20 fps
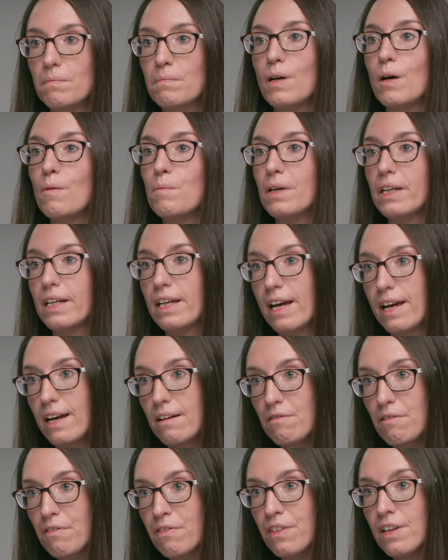public
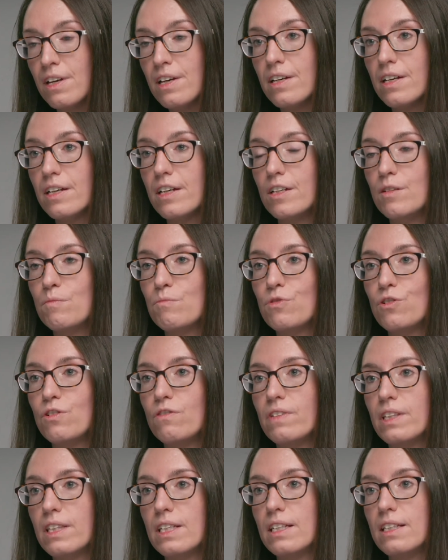health and
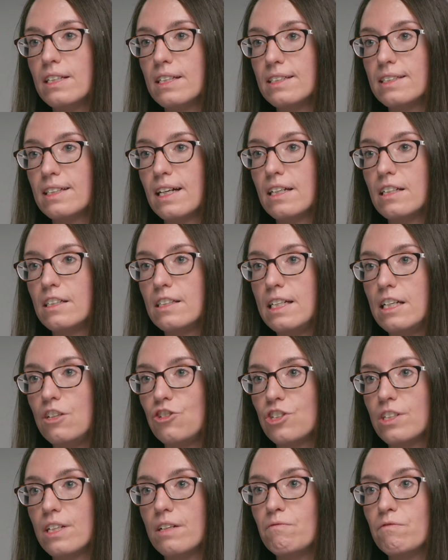improving the
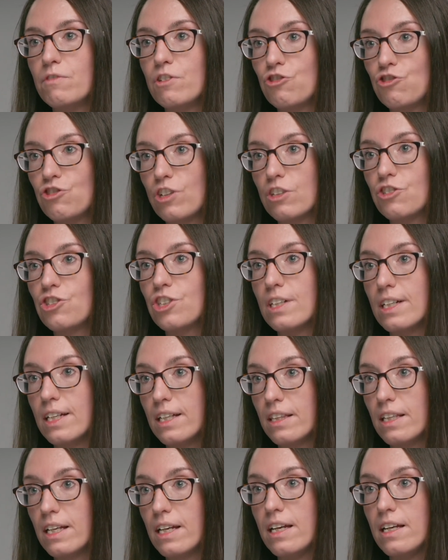sanitation infrastructure
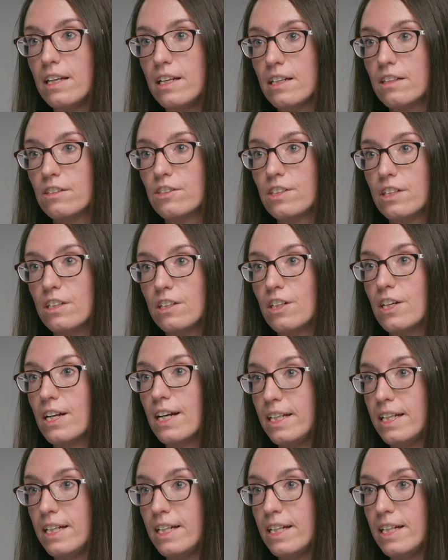in the areas that are